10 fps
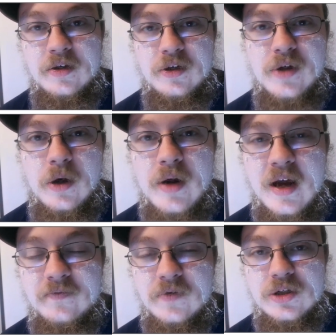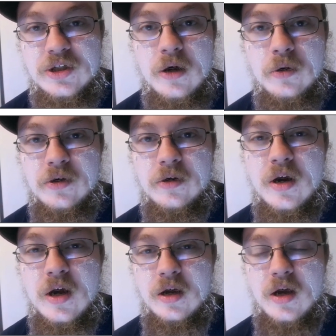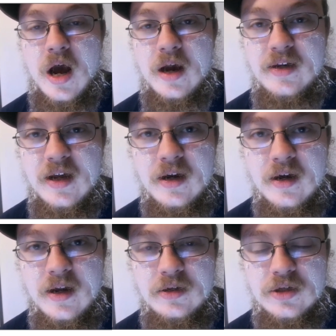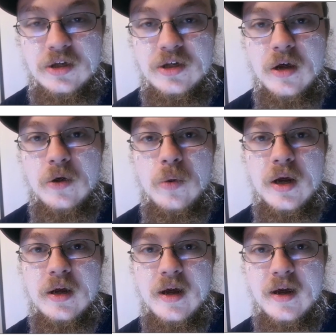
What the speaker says: you don't have to show your identity to do it.